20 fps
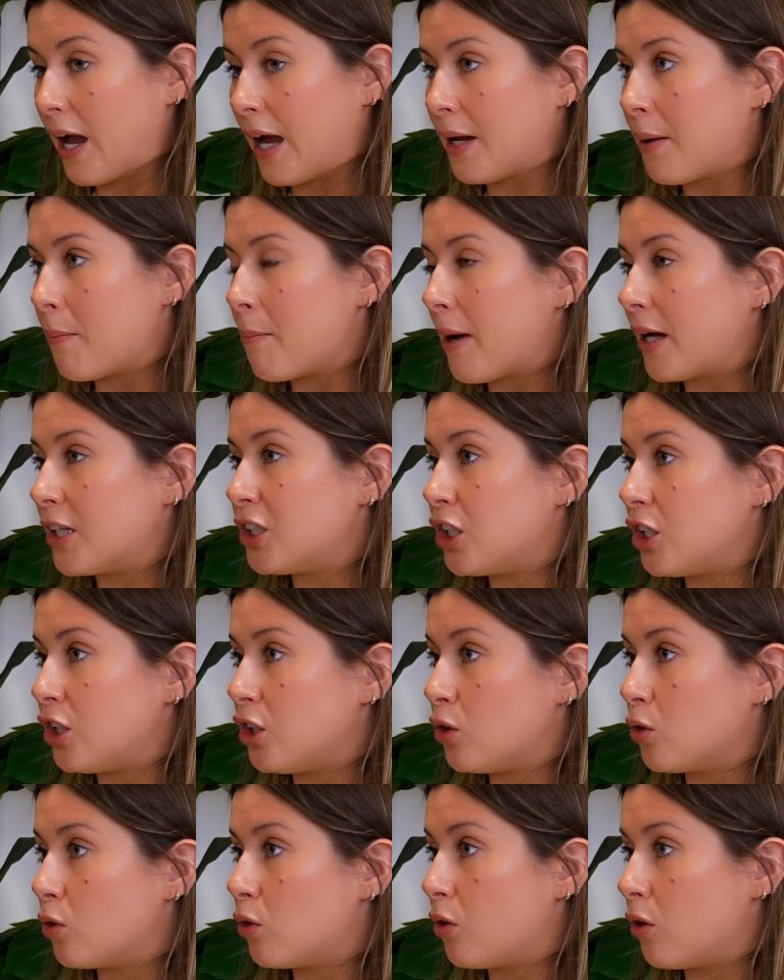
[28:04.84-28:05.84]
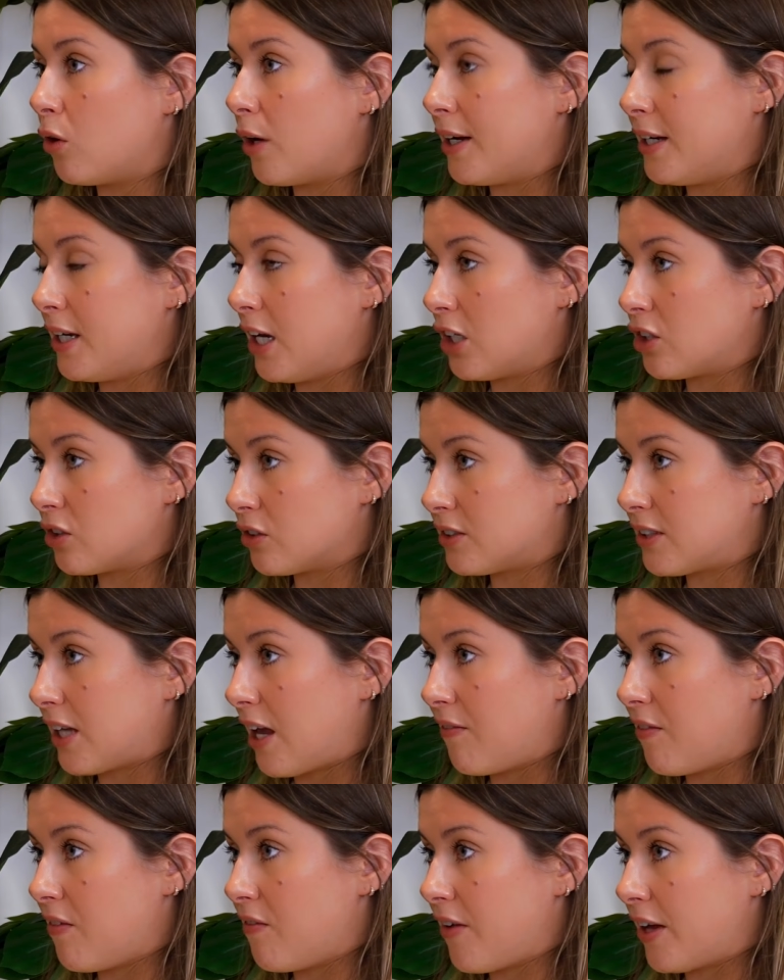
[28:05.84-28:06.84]
I imagine your initial set
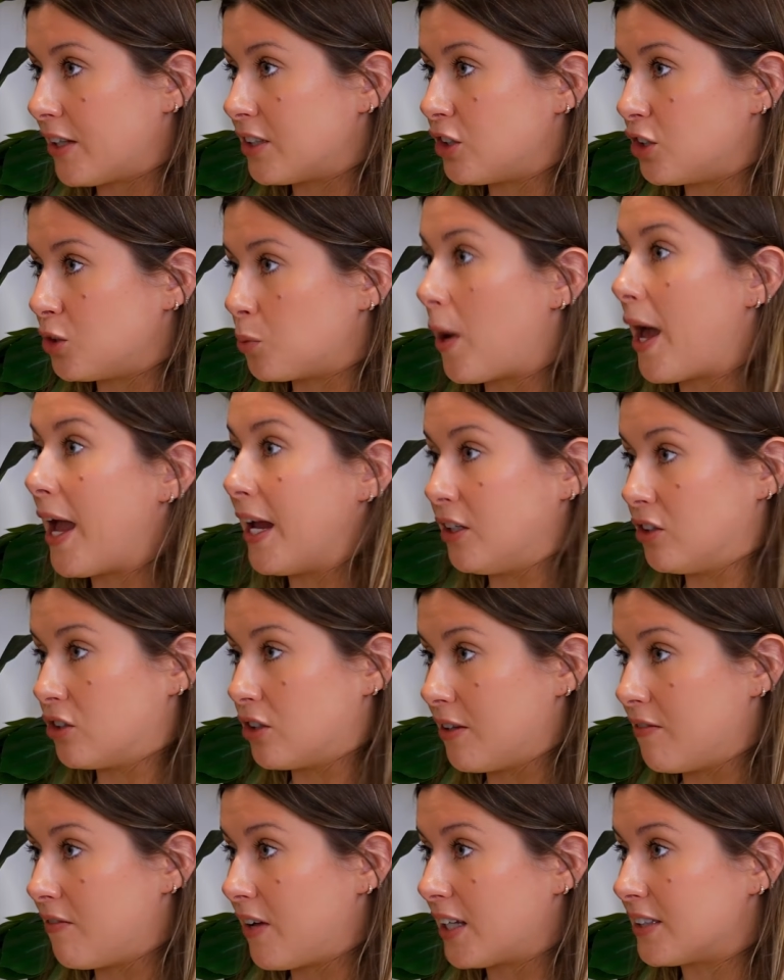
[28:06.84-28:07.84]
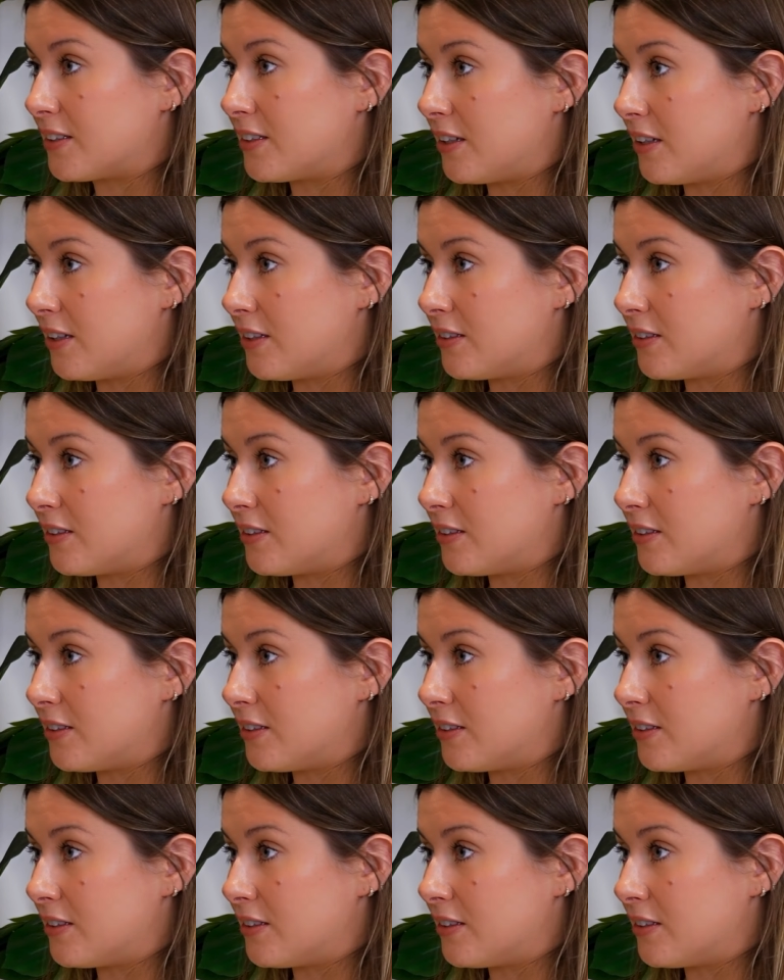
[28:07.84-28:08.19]
of investors were angel investors.